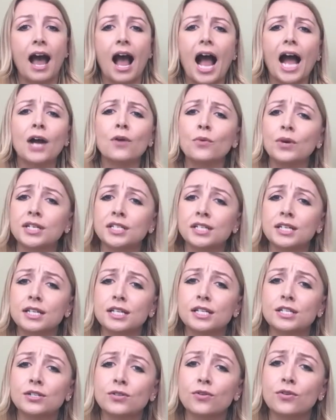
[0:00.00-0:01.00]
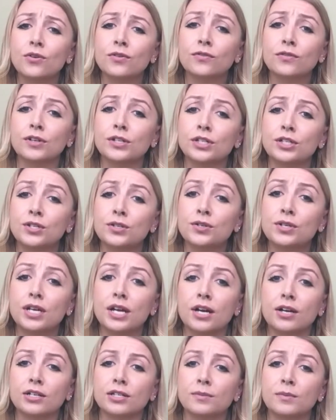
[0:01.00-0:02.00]
I went to this school for two
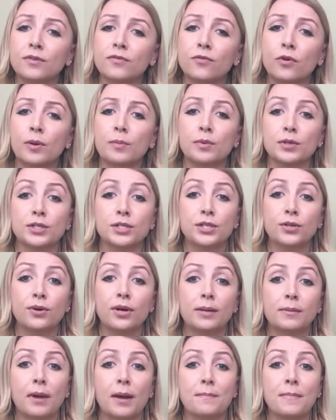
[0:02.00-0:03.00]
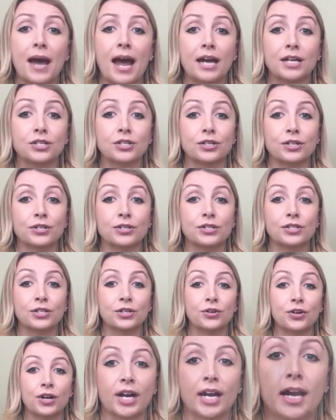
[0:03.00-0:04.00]
years before pursuing my bachelor's
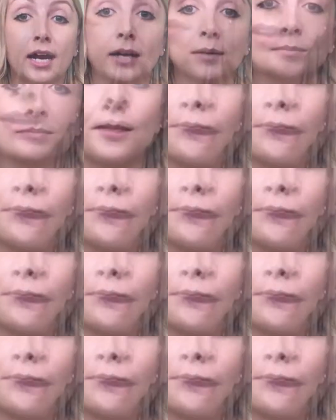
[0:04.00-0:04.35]
degree.